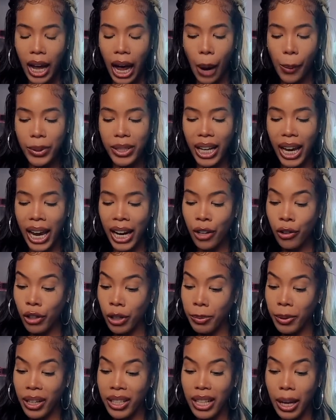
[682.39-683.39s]
I was
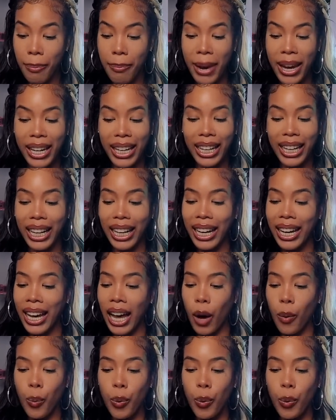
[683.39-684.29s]
angry because I made it clear I